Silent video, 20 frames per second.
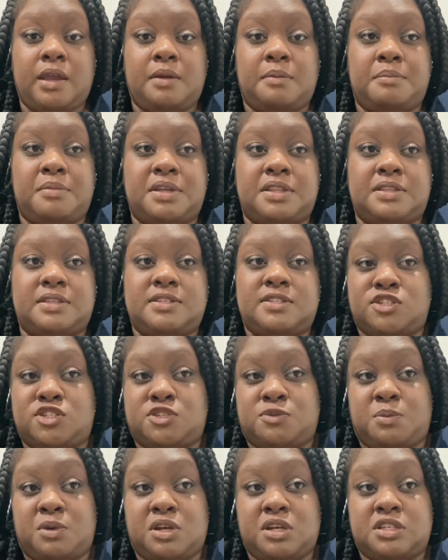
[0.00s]
but this
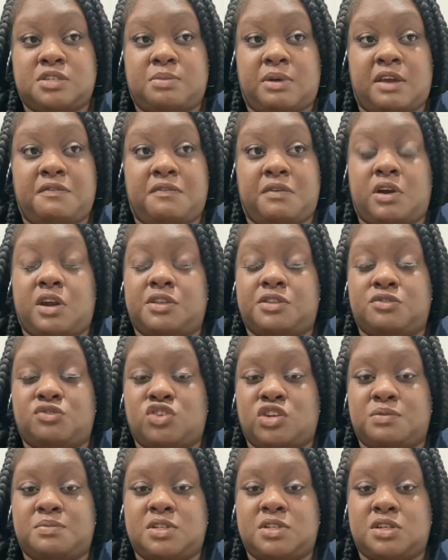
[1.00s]
experience by far at the
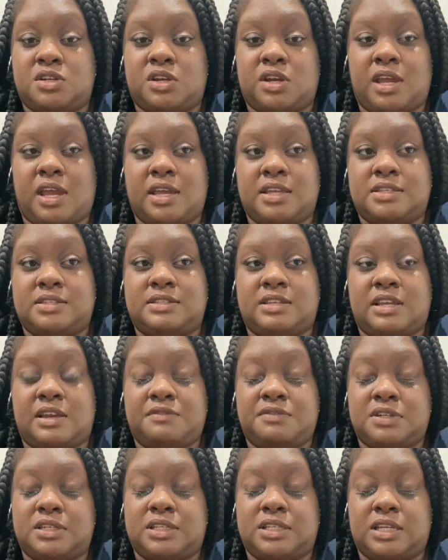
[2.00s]
Dream Center has
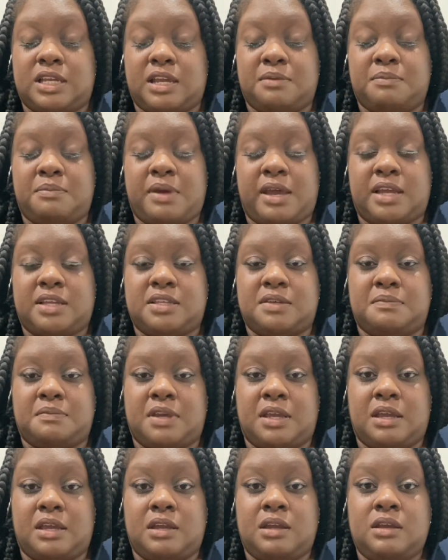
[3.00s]
definitely impacted
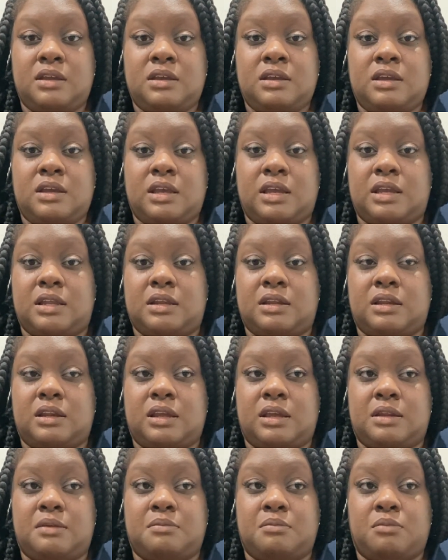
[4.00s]
me
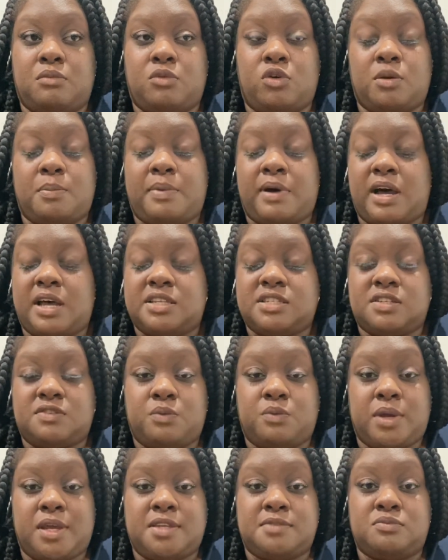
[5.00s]
in more positive
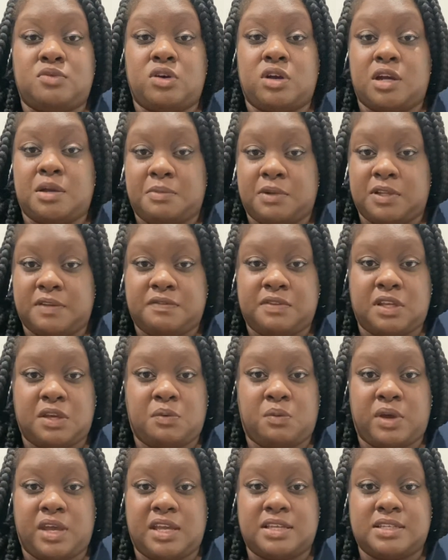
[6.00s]
ways, more
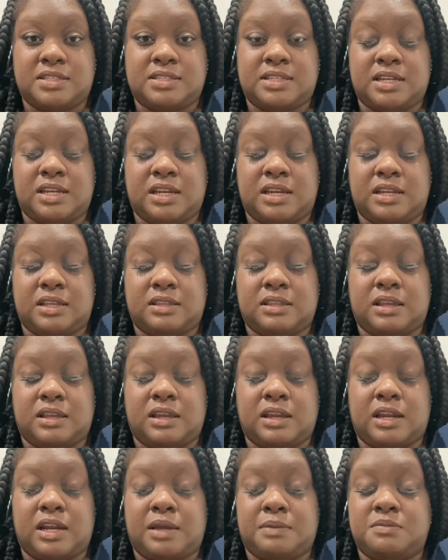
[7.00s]
uplifting ways than
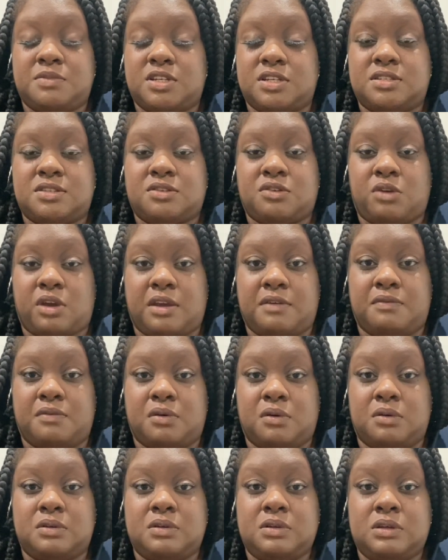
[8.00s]
anything. And I'm just
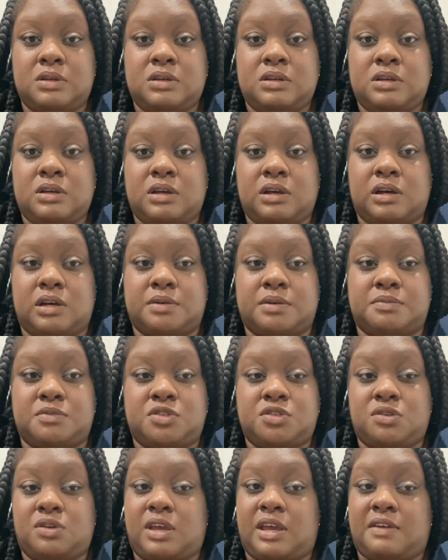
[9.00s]
grateful
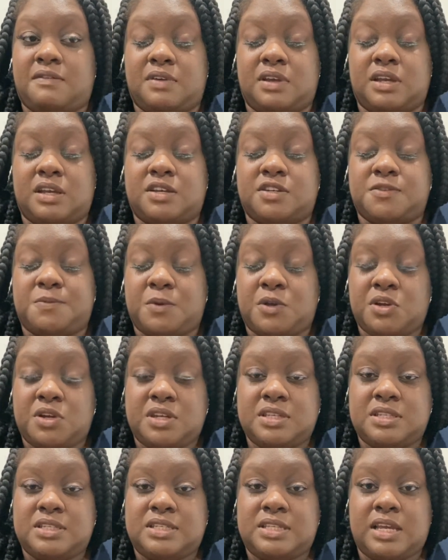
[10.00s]
to have
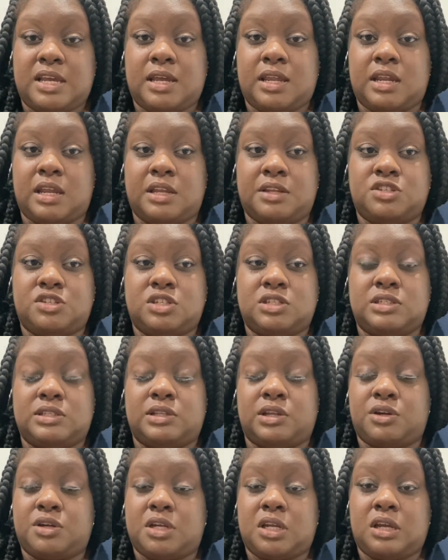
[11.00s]
experienced that, and just
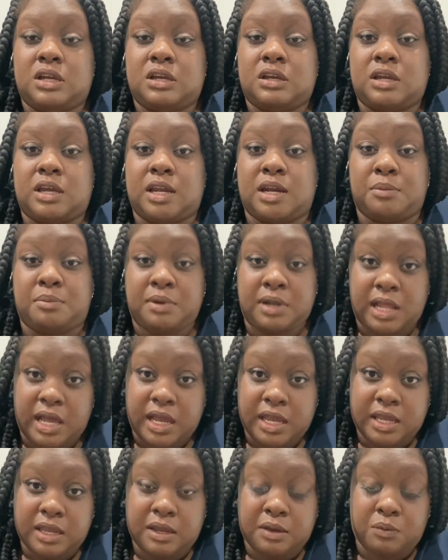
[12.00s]
learning and
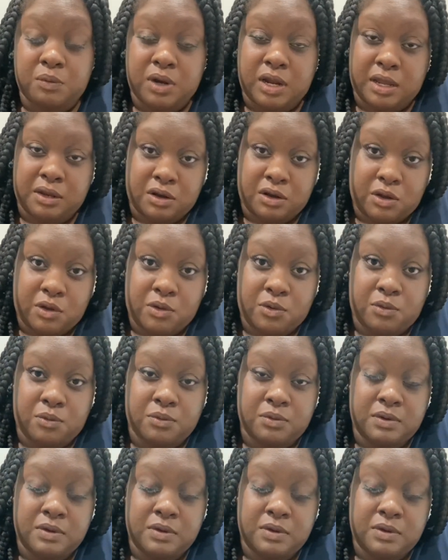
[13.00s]
applying what I know